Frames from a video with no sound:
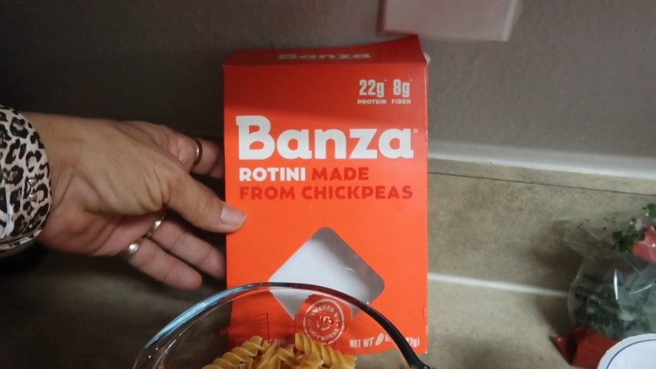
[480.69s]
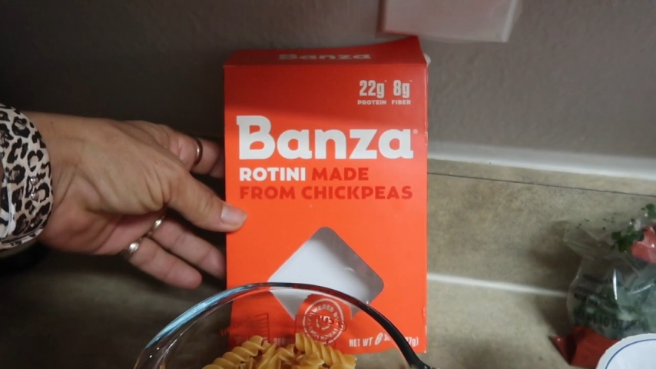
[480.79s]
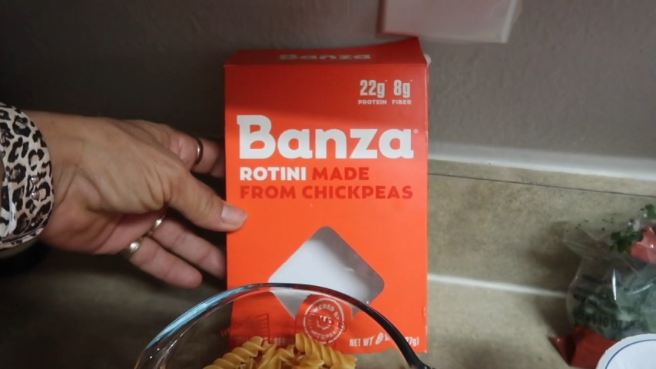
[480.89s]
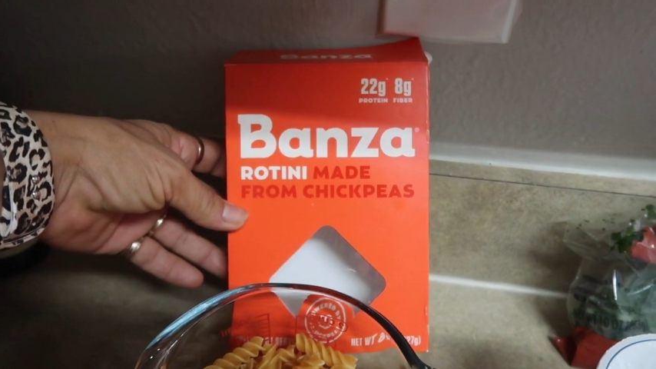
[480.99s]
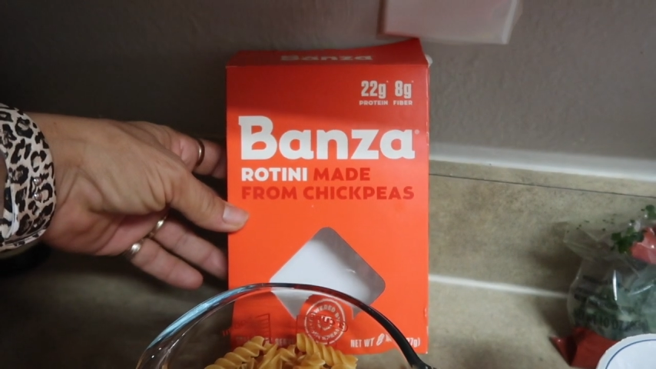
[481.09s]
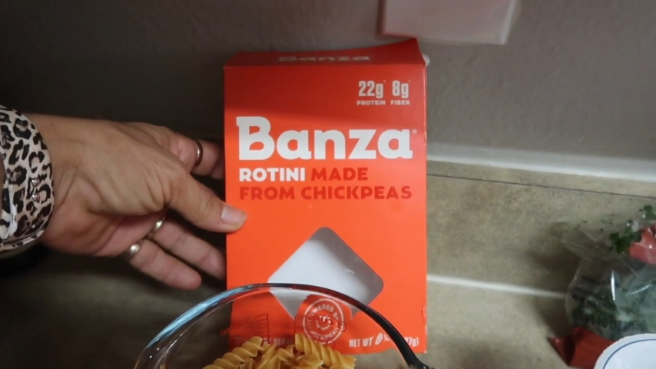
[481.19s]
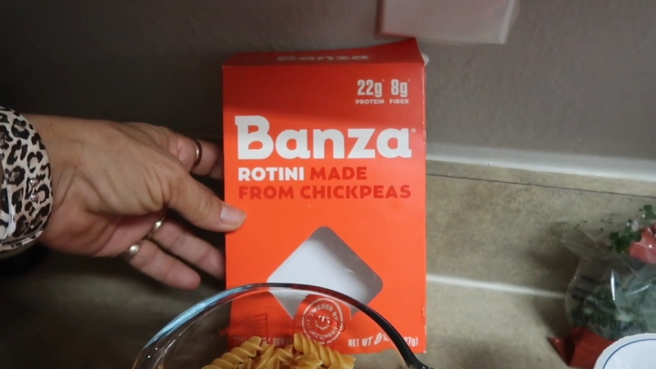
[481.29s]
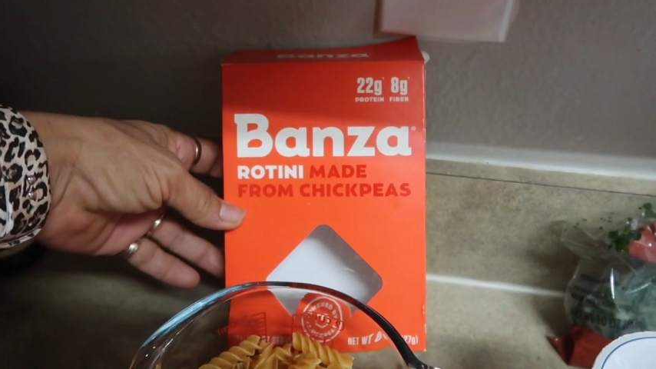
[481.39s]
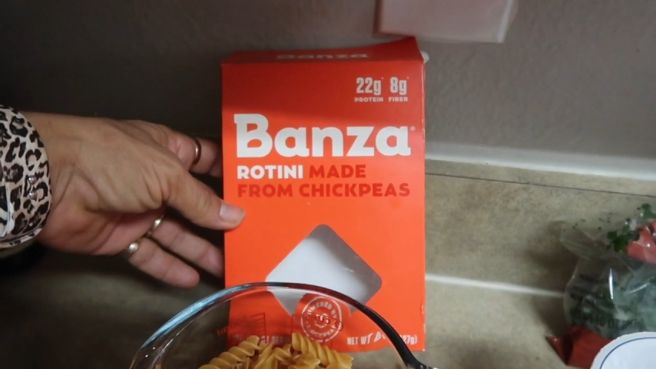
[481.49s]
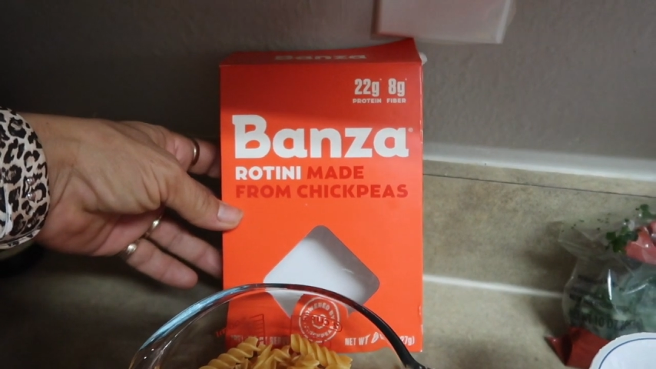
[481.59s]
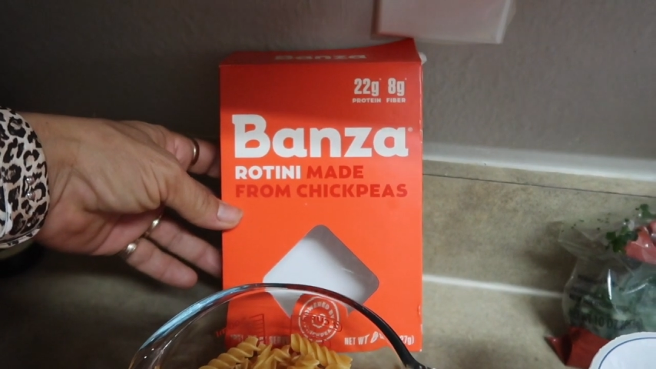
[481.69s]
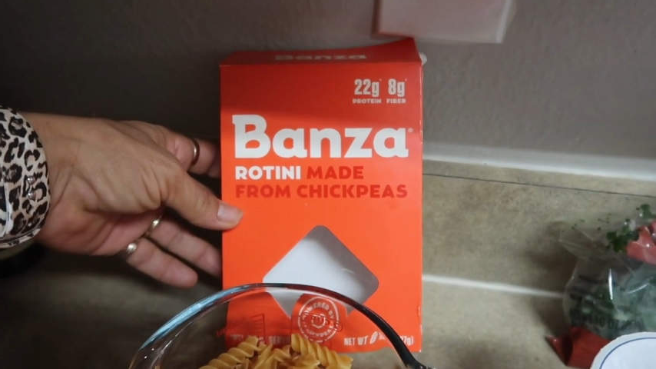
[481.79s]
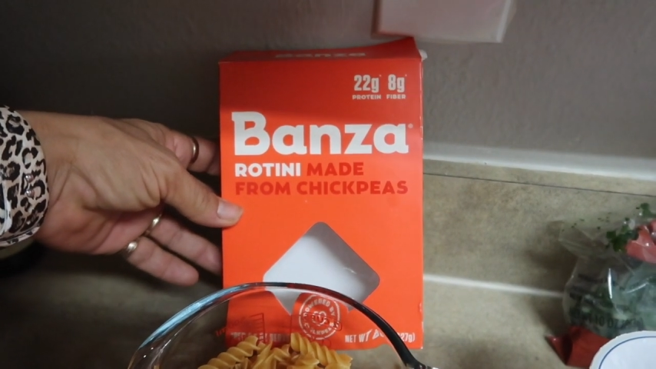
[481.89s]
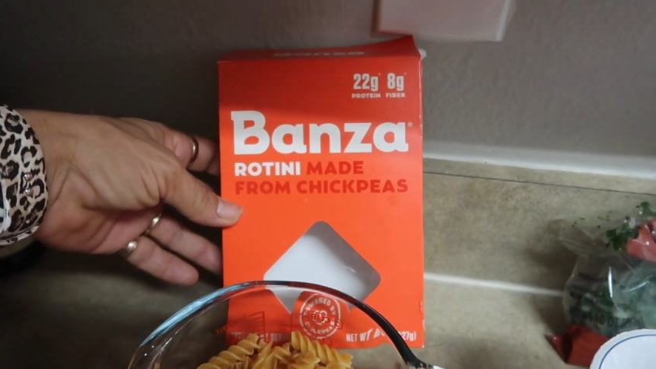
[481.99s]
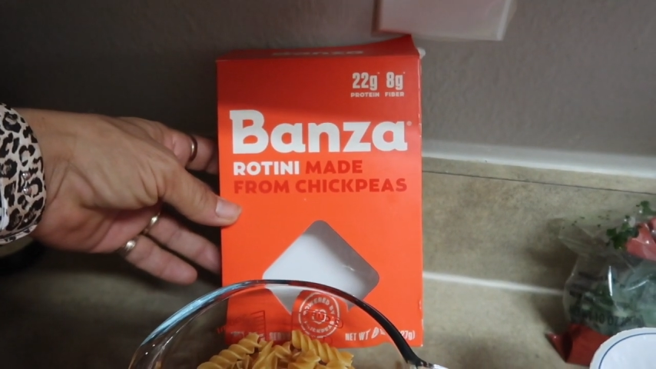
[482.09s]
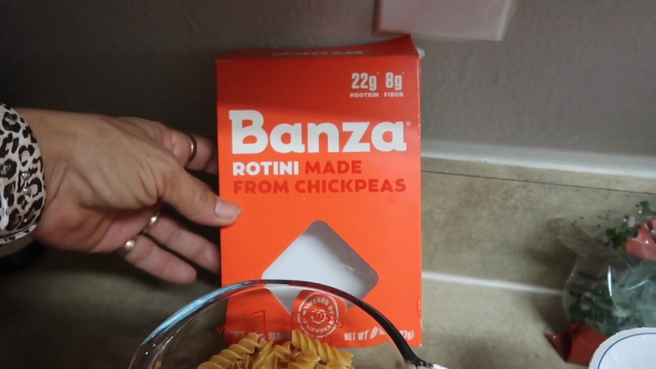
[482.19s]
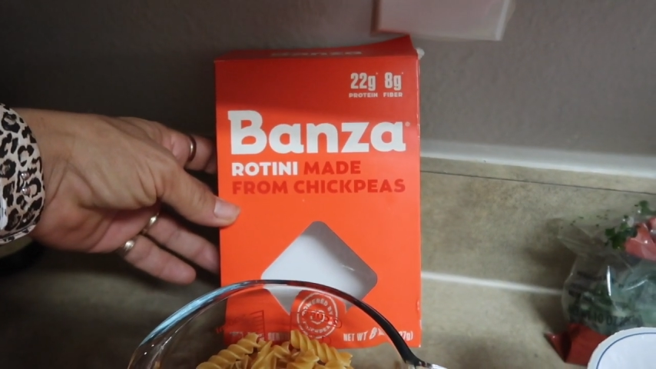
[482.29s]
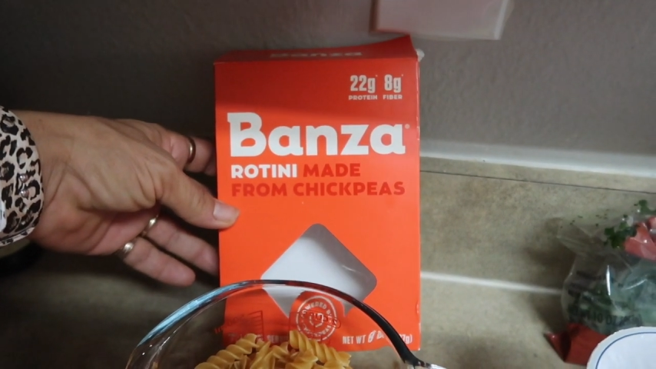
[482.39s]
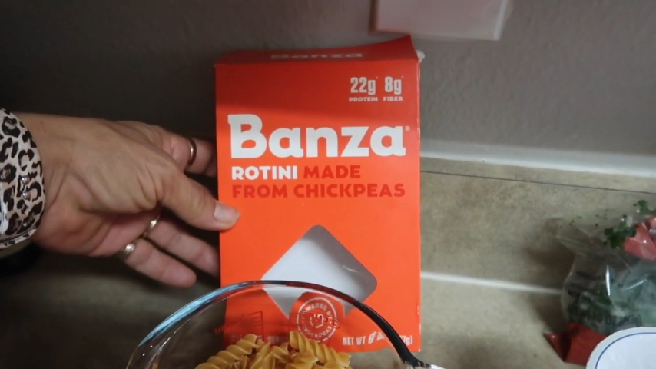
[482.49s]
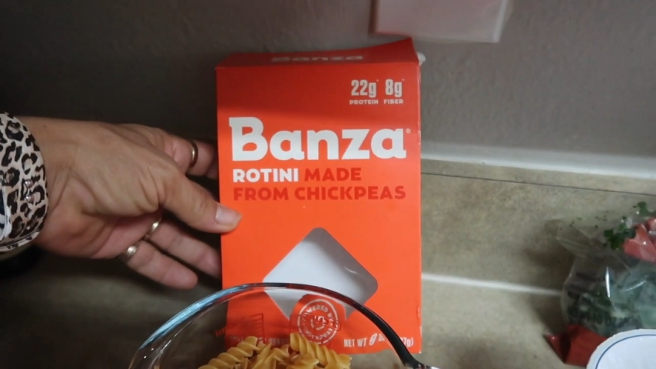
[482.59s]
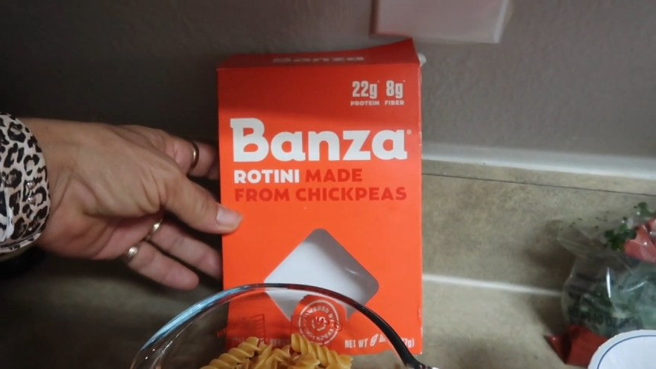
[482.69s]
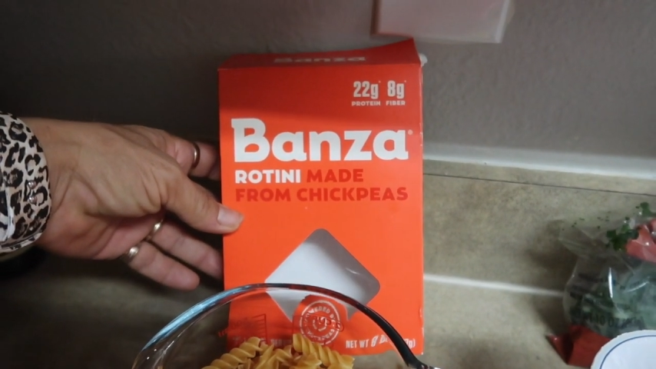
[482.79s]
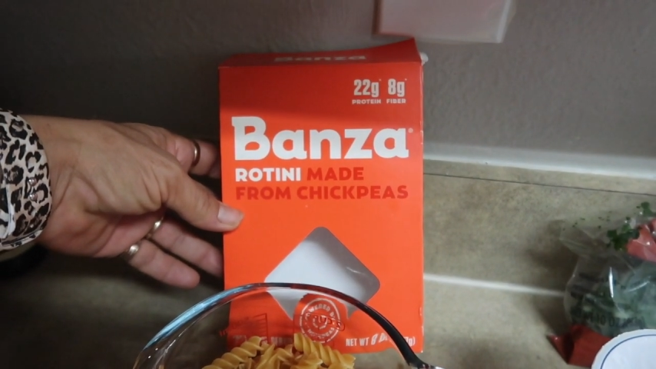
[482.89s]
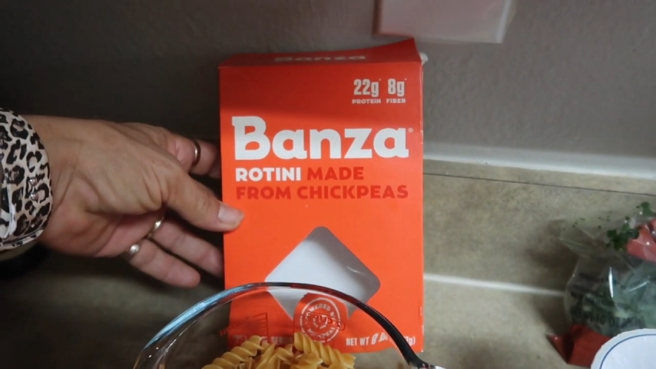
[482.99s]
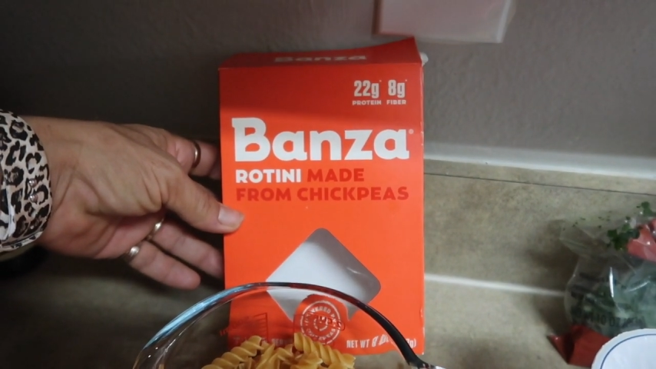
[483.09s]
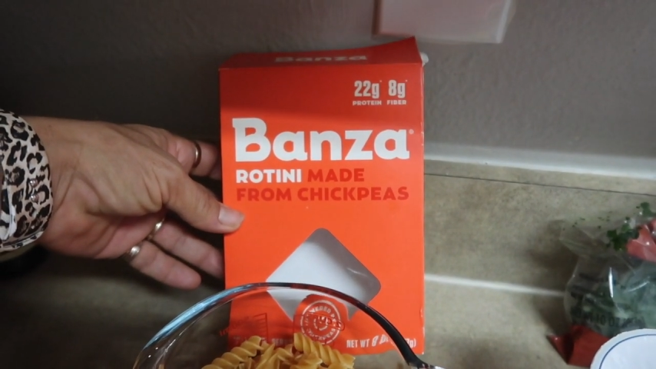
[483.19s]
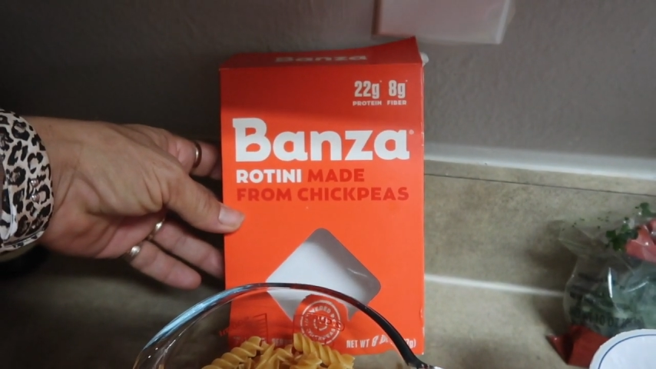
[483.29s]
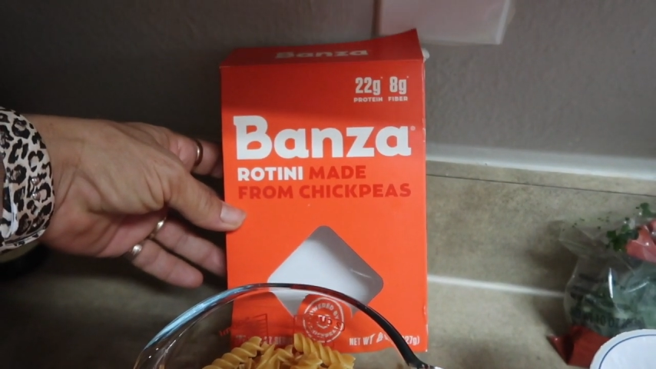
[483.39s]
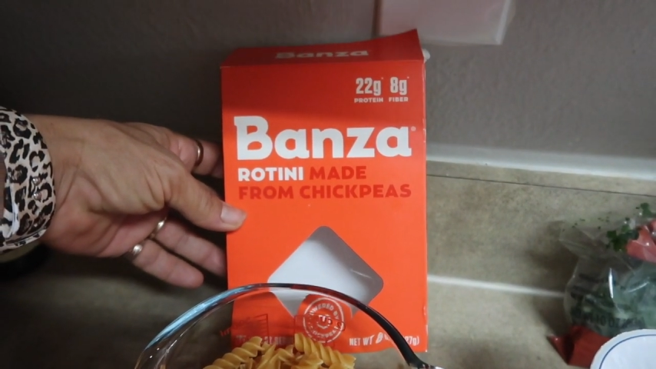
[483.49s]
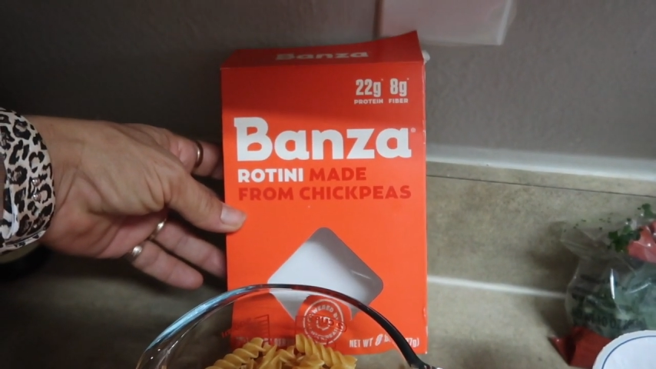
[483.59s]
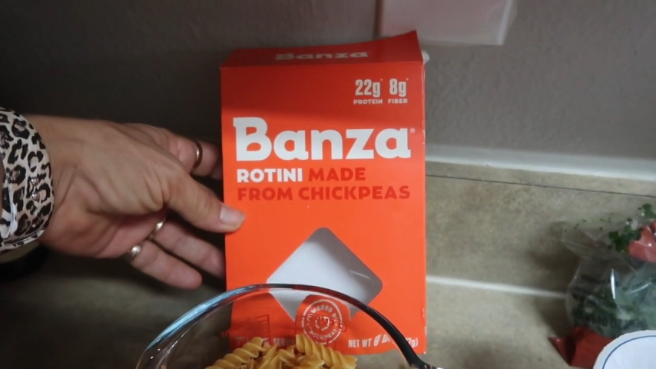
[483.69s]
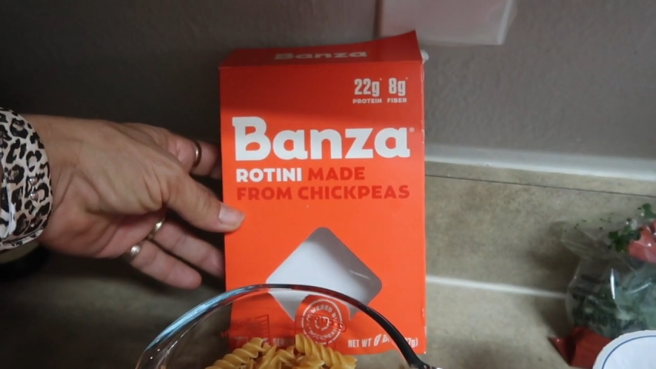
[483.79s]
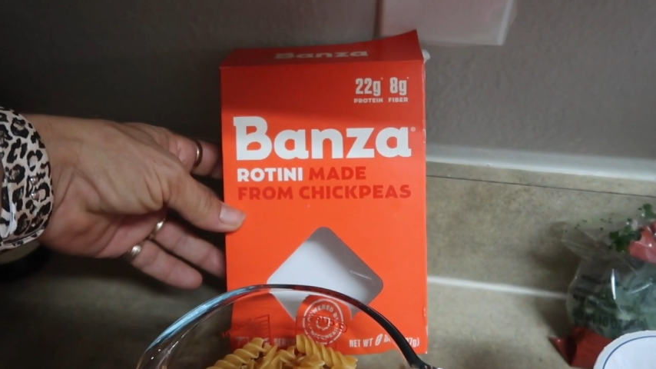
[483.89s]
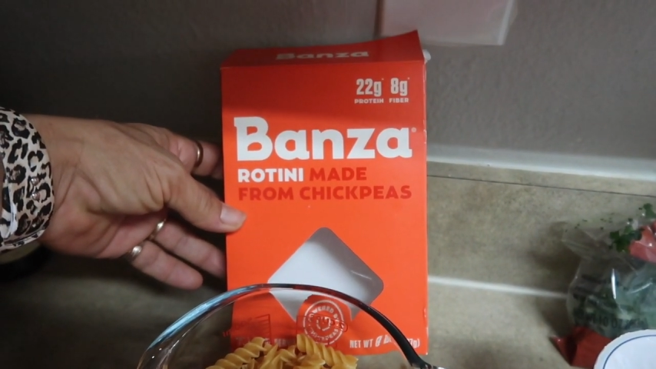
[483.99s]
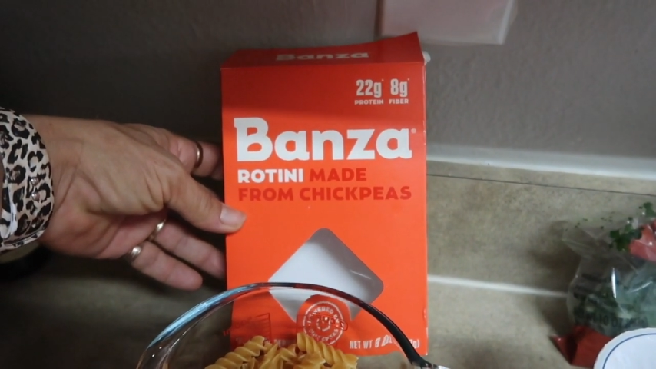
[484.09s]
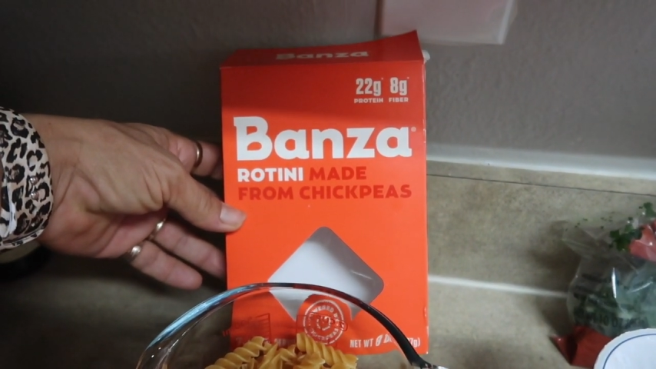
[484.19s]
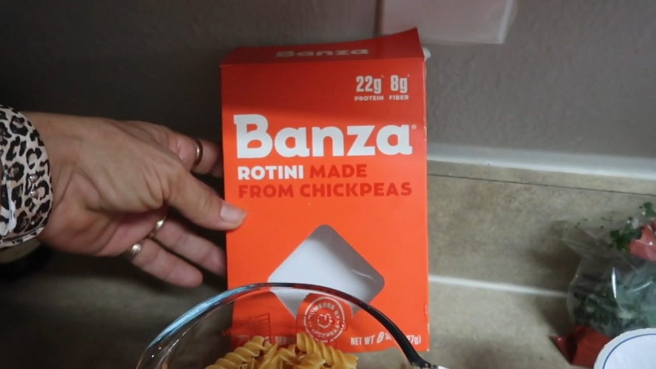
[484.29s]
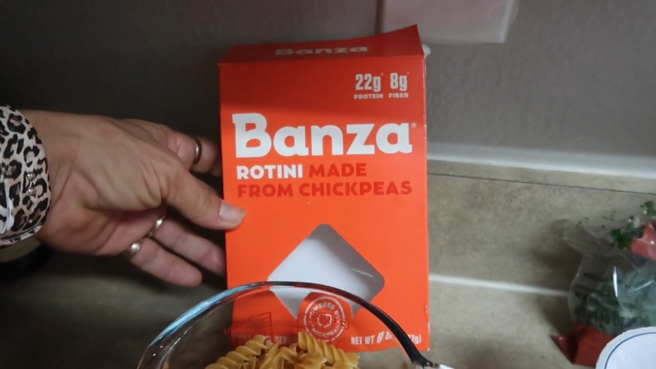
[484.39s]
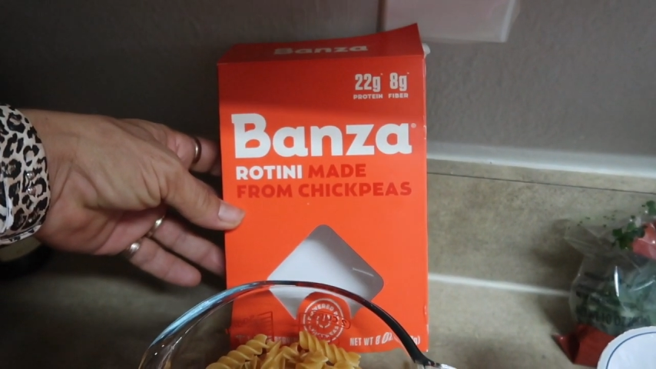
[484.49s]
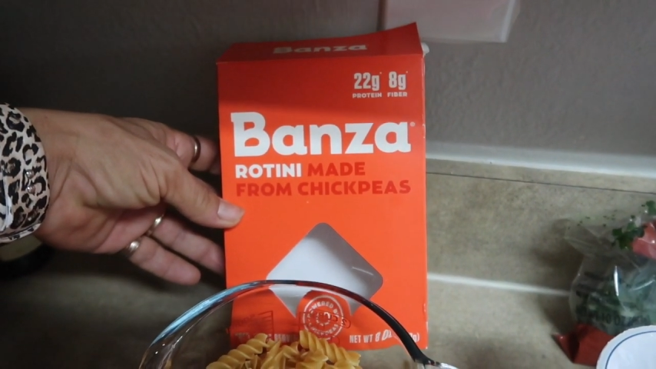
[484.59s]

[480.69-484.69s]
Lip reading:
Nobody's mouth can be seen.